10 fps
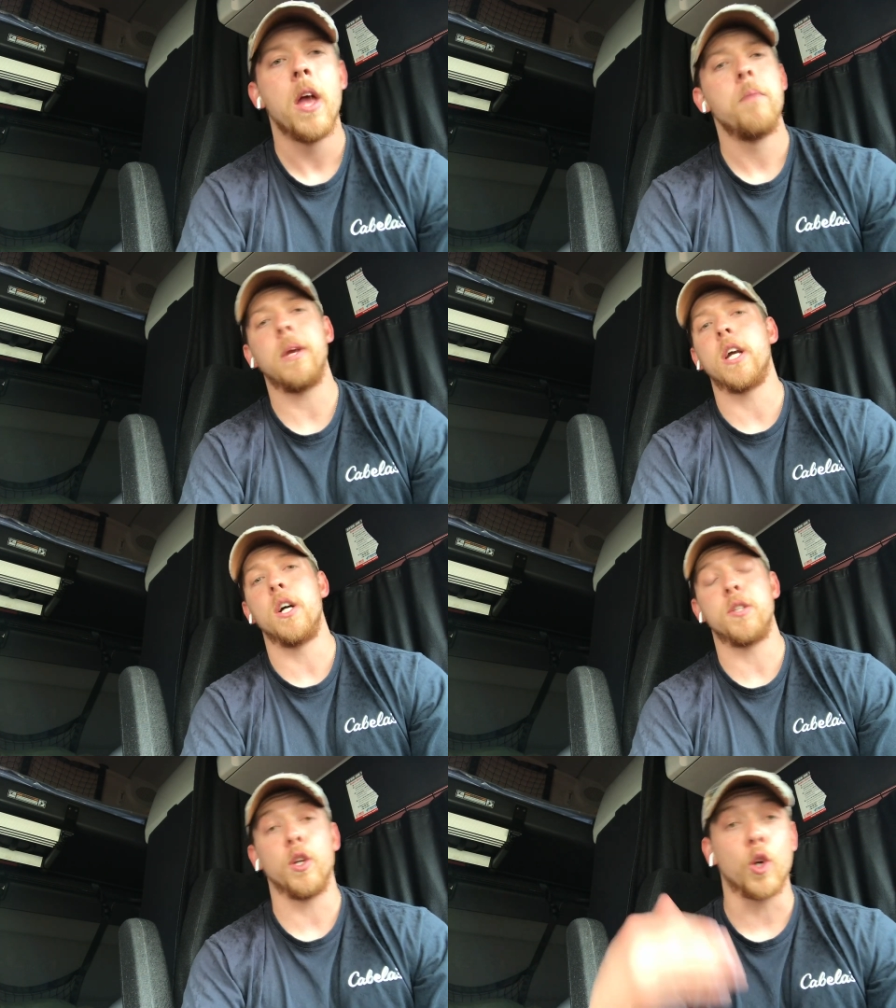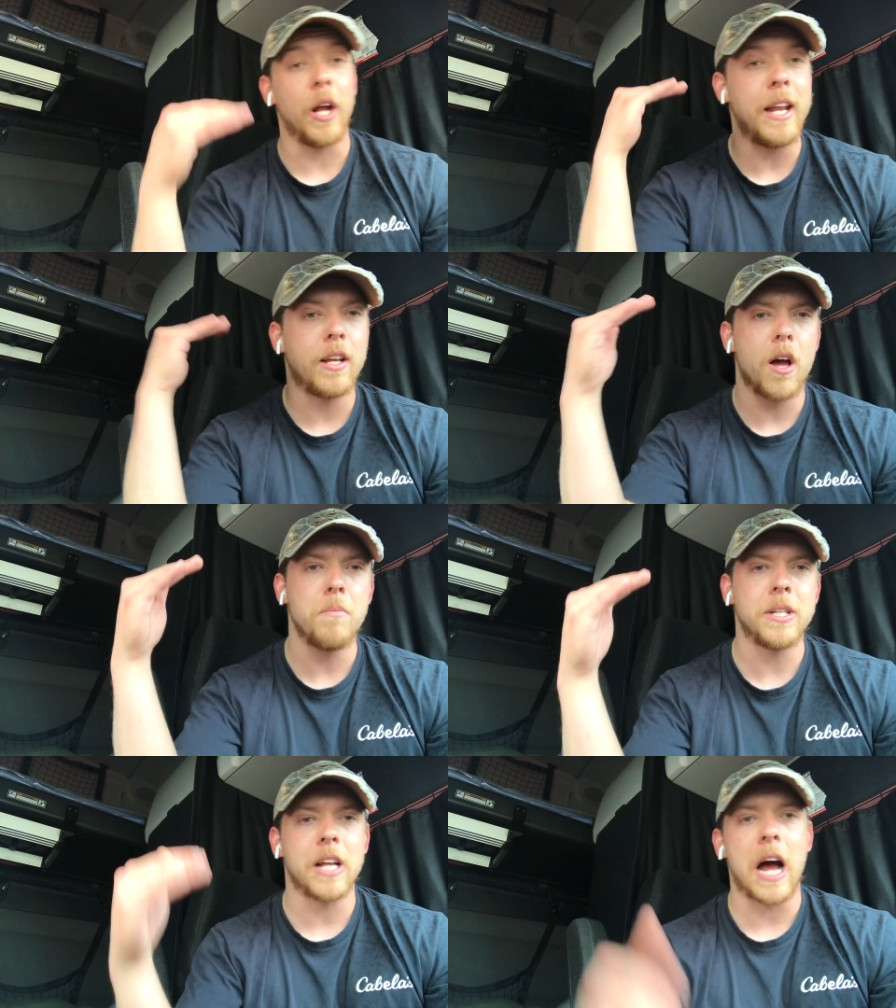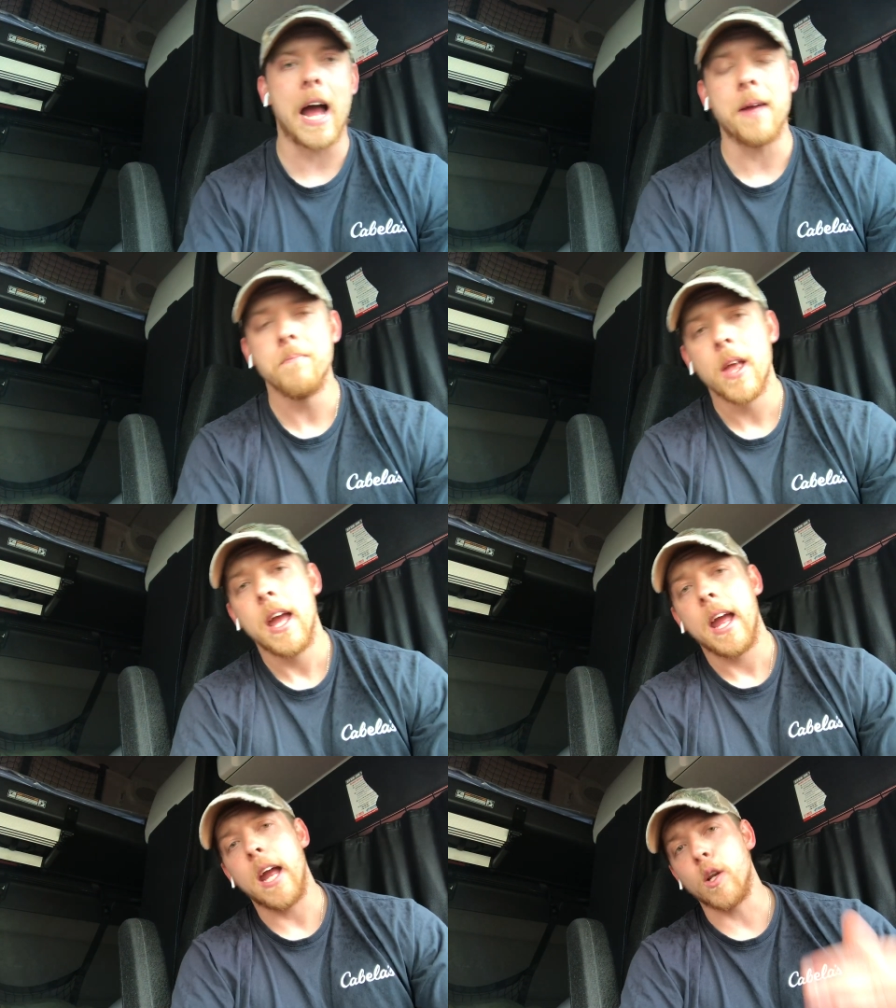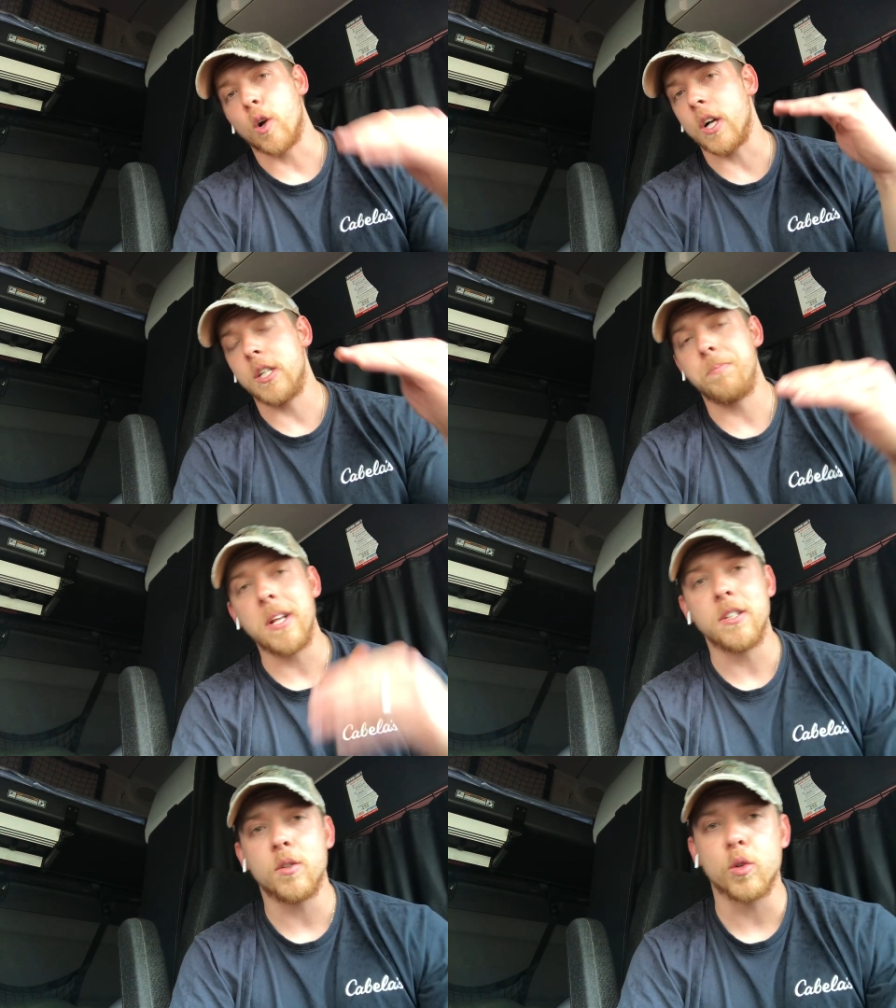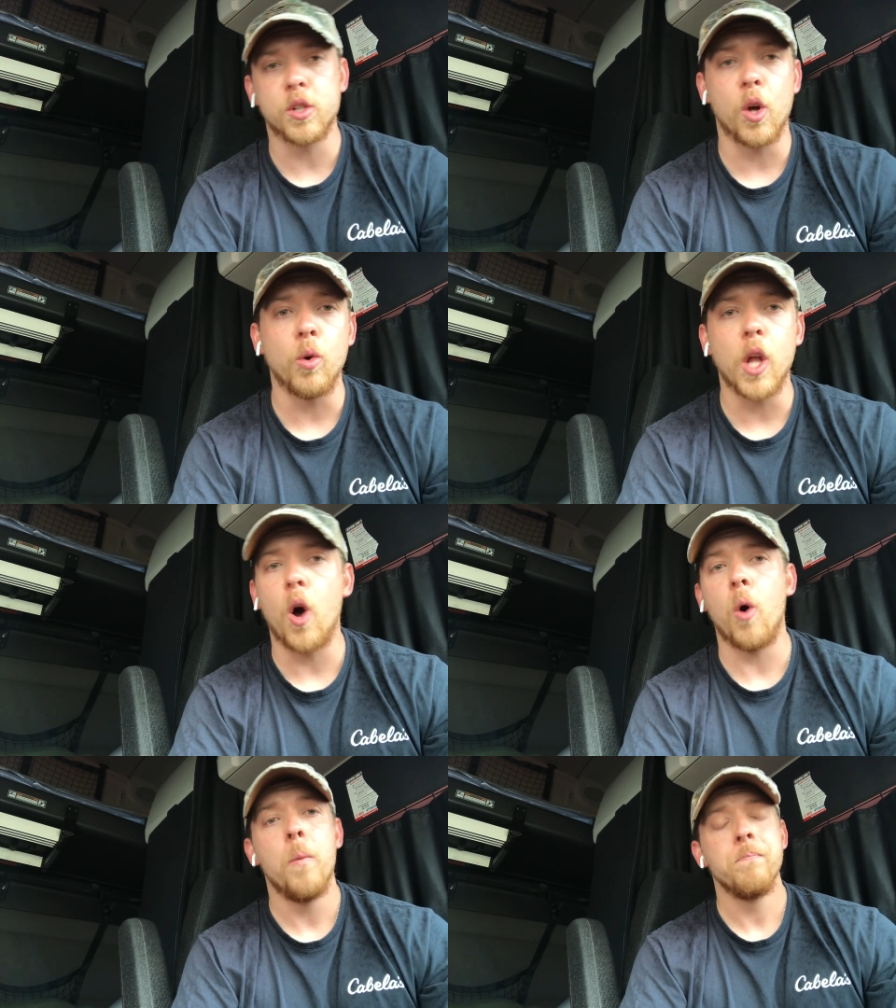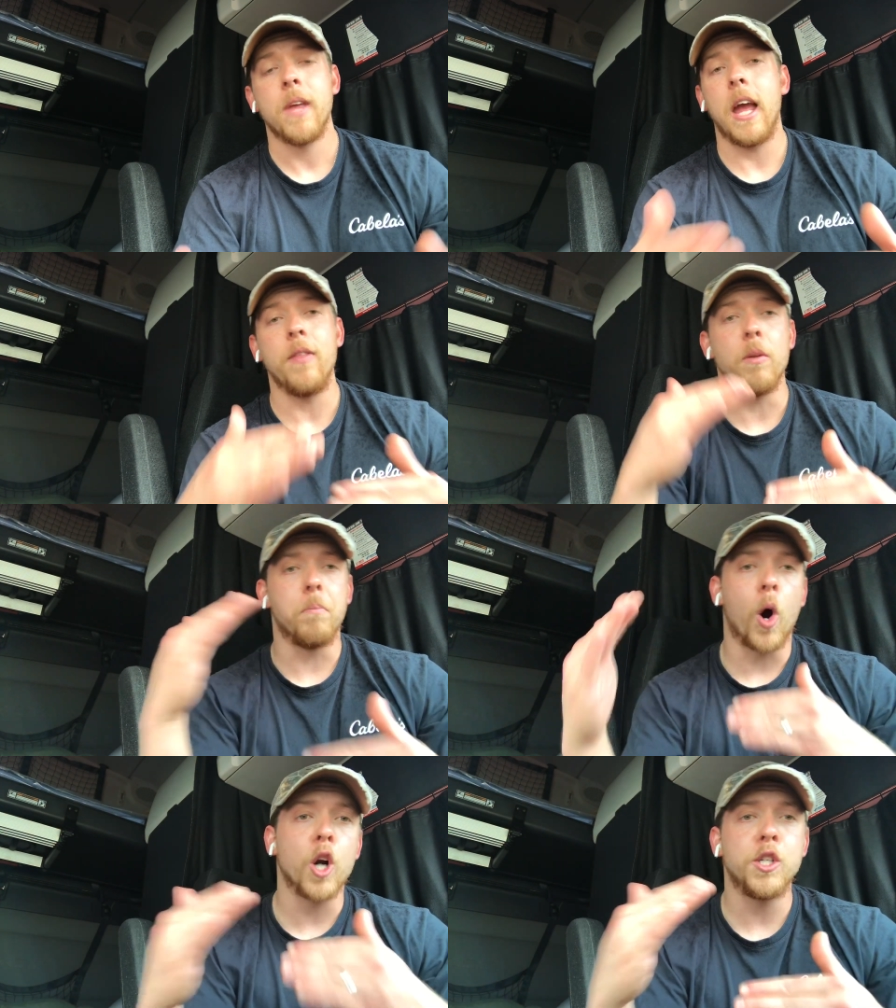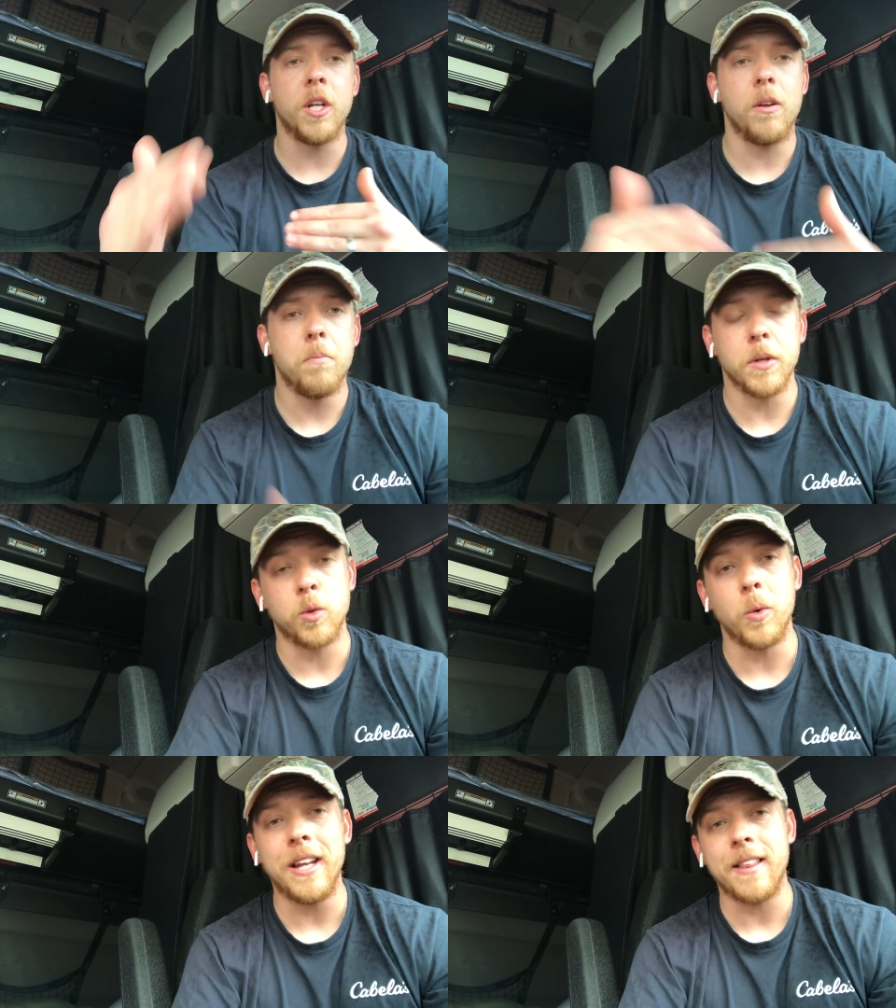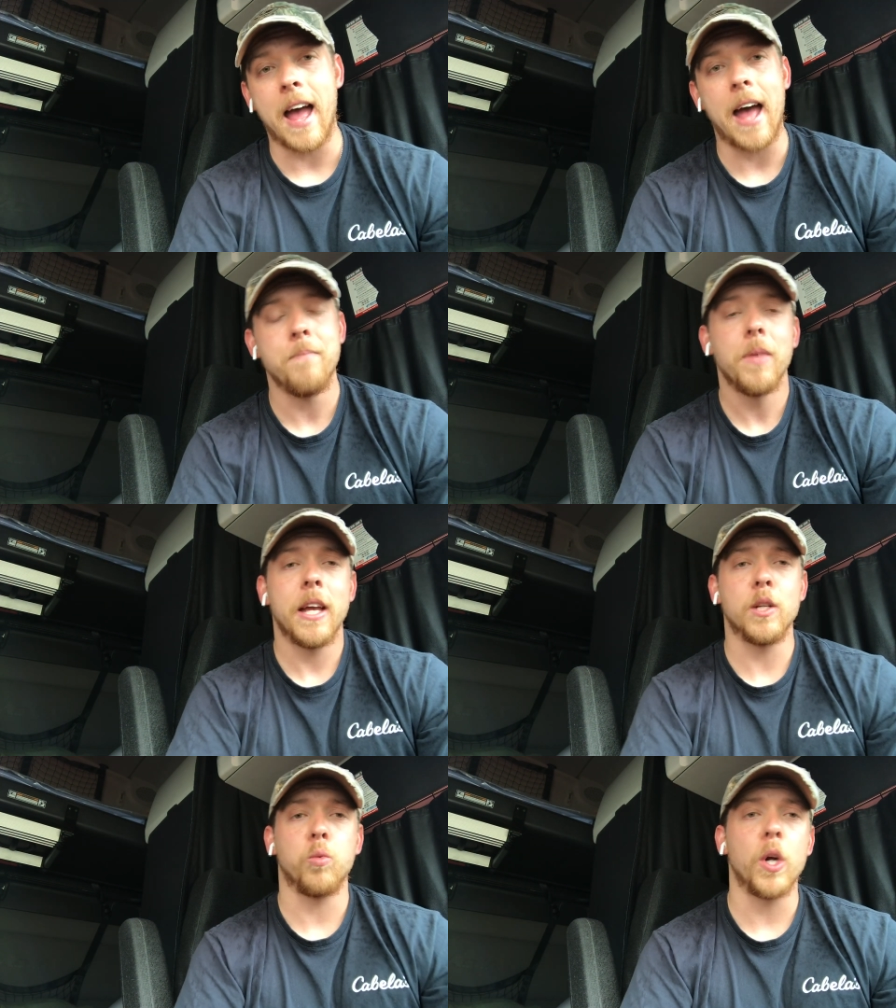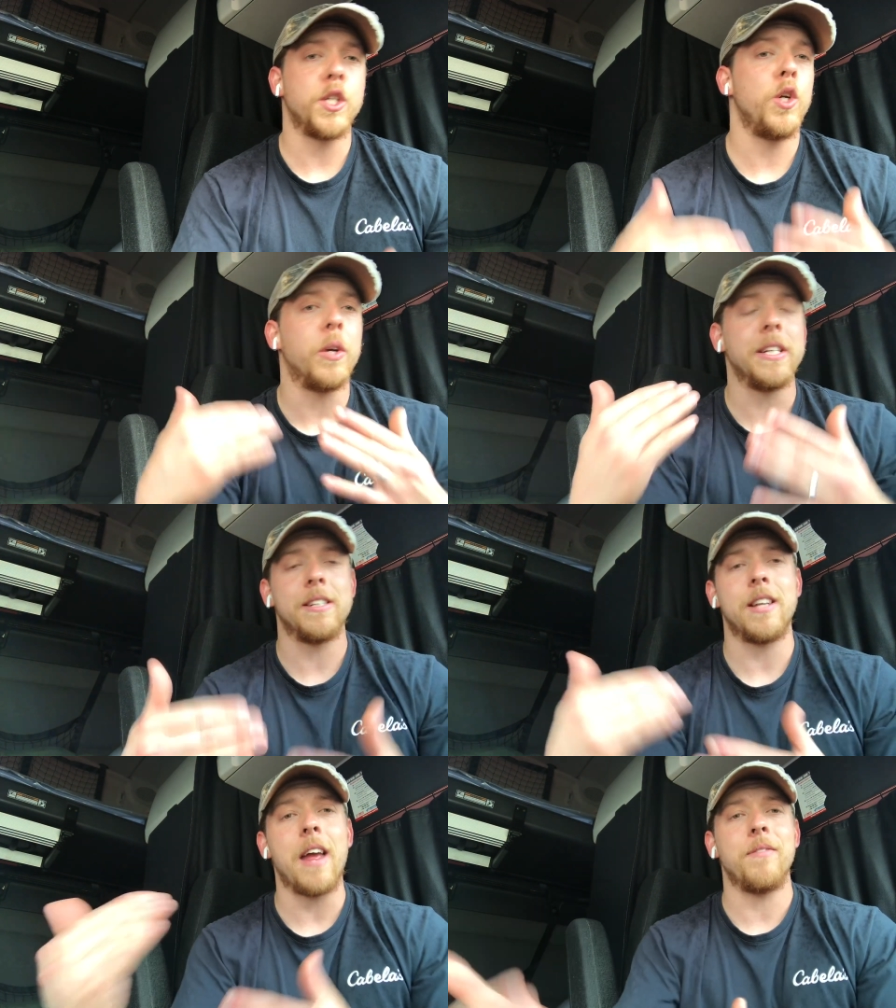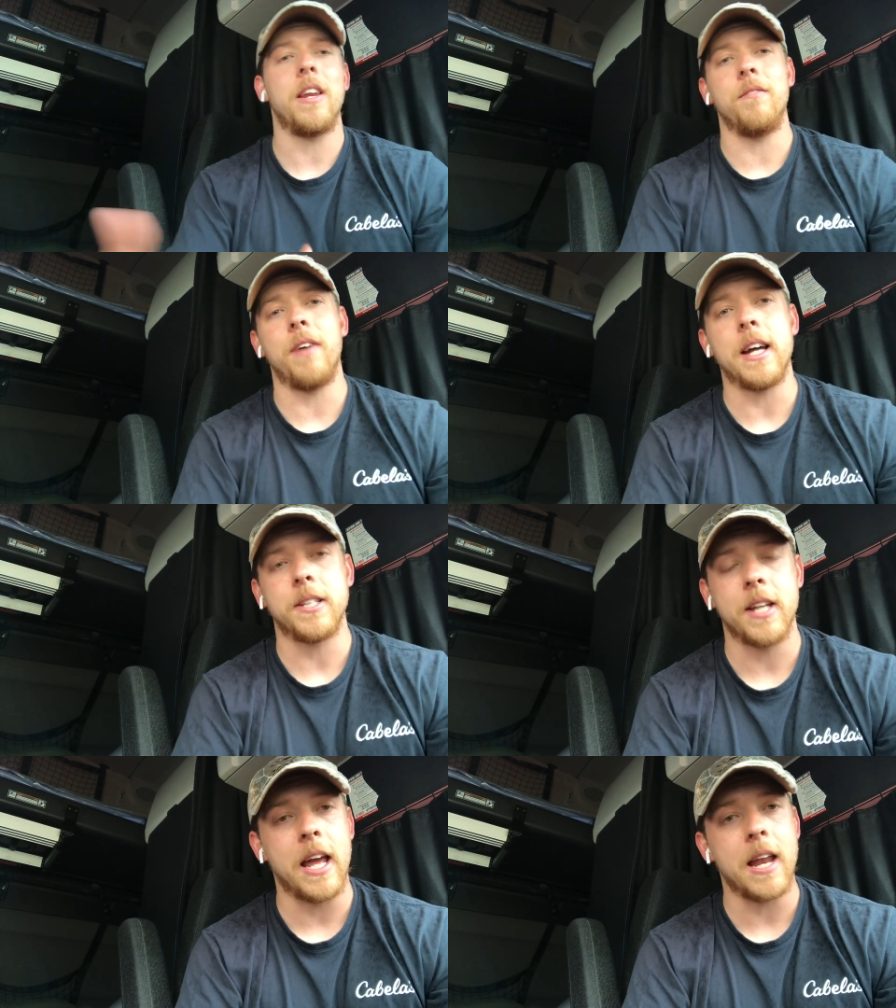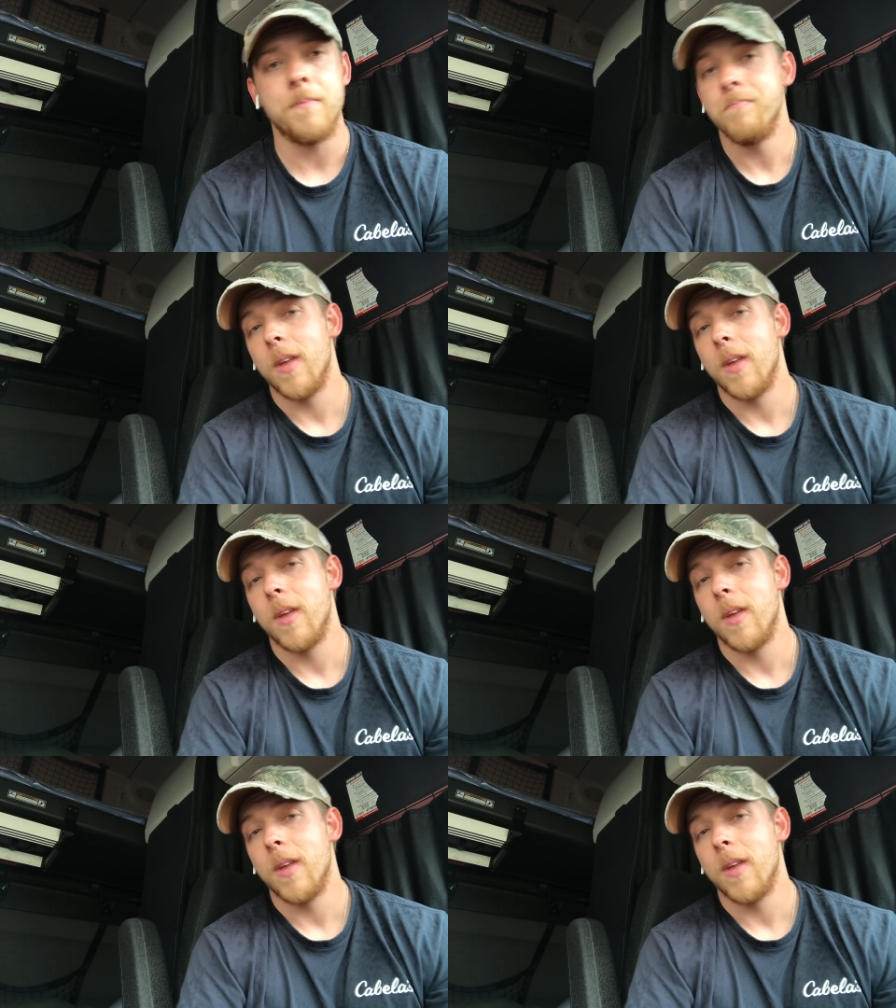Because your income is high and your expenses are so low, and the margin between that is what you can save and invest. And